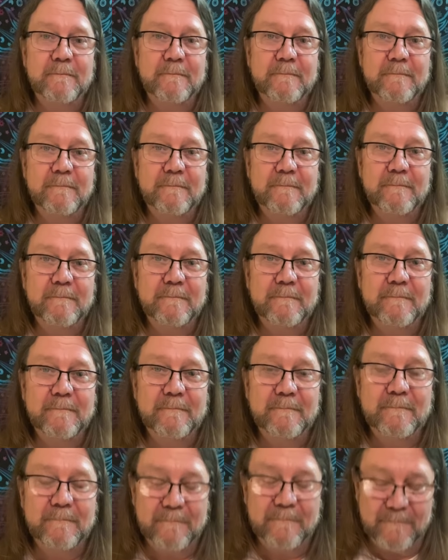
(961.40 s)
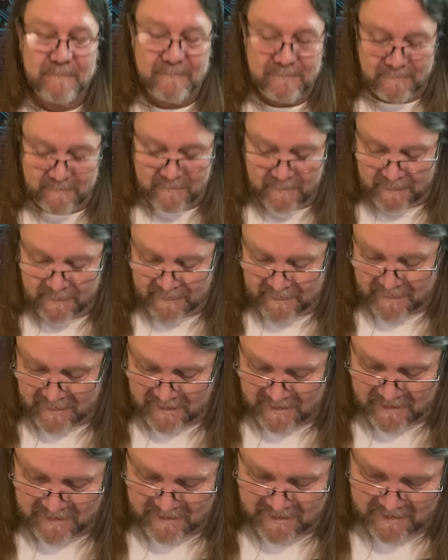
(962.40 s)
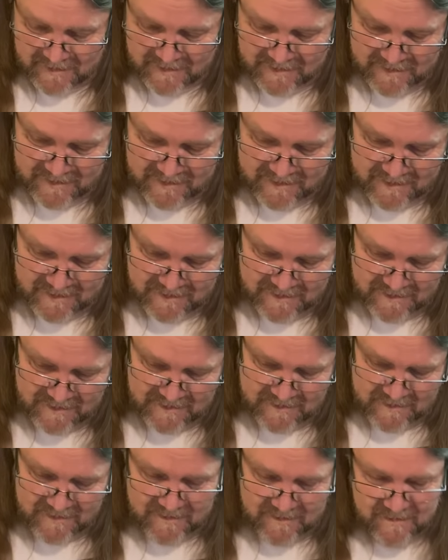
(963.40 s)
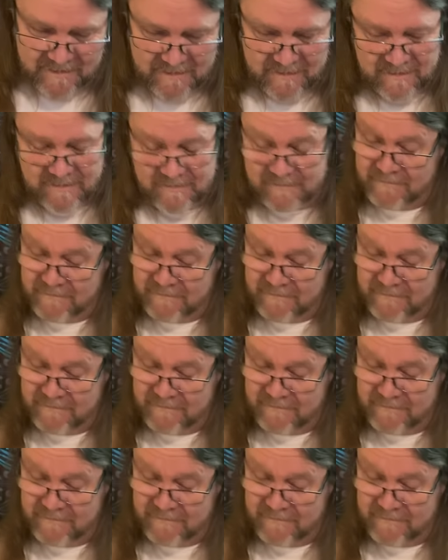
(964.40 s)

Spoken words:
[no speech]